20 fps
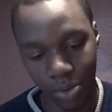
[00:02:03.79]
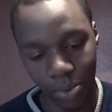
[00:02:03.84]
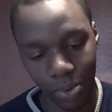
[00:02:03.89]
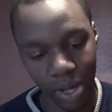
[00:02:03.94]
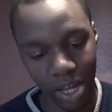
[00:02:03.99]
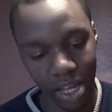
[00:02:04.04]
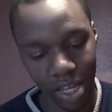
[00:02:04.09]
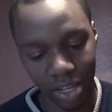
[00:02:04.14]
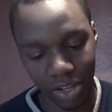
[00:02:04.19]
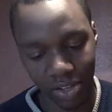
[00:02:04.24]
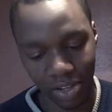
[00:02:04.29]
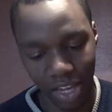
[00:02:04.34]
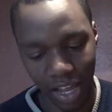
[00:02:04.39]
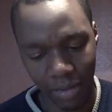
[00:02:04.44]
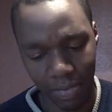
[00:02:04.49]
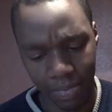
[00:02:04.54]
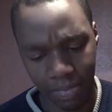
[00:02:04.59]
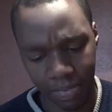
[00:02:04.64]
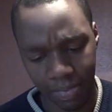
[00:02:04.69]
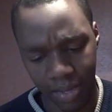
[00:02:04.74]
Where is
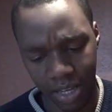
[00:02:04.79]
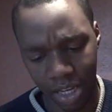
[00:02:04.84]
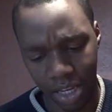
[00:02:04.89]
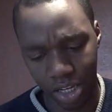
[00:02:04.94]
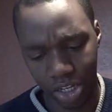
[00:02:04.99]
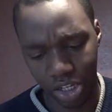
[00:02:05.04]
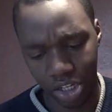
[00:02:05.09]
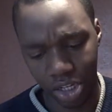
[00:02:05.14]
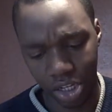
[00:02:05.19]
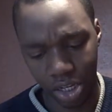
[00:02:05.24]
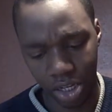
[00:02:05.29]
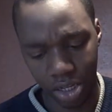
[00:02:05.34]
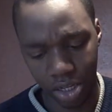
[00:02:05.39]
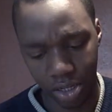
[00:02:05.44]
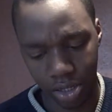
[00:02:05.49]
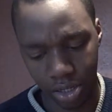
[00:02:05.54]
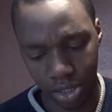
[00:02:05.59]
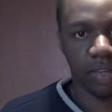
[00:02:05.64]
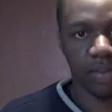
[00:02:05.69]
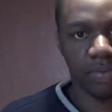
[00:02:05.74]
that picture?
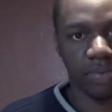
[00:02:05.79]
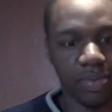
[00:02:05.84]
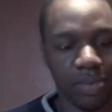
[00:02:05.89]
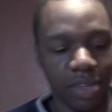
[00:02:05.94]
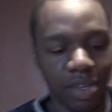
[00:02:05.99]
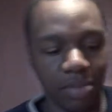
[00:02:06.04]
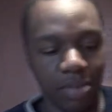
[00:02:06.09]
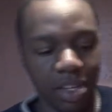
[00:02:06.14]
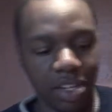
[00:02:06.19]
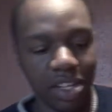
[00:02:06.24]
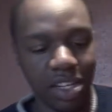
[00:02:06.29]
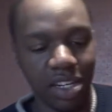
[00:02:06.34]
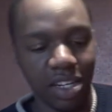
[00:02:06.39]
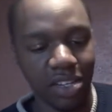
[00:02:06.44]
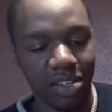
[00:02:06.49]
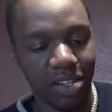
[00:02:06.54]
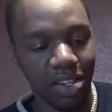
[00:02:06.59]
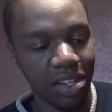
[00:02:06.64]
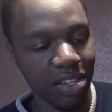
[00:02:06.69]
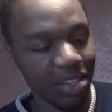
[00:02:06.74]
I mean, look at this.